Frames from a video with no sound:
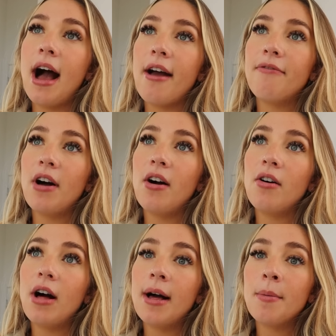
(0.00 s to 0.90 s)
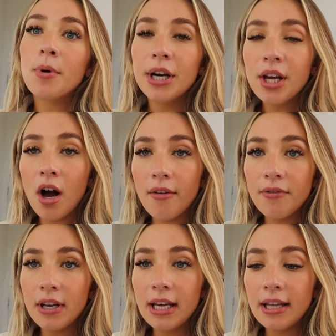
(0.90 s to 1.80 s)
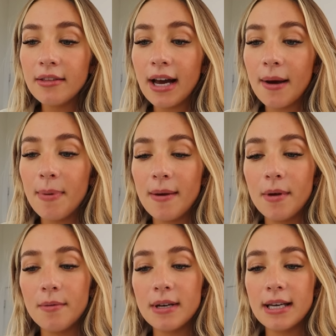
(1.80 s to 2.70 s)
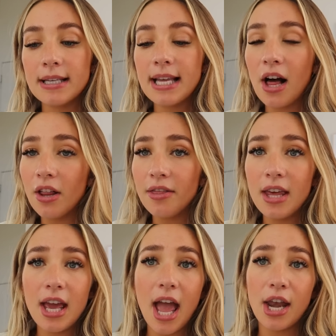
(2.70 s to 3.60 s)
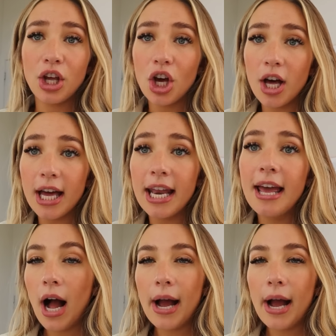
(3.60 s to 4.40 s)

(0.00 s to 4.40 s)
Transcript: I felt um, pretty confident that baby was healthy and good.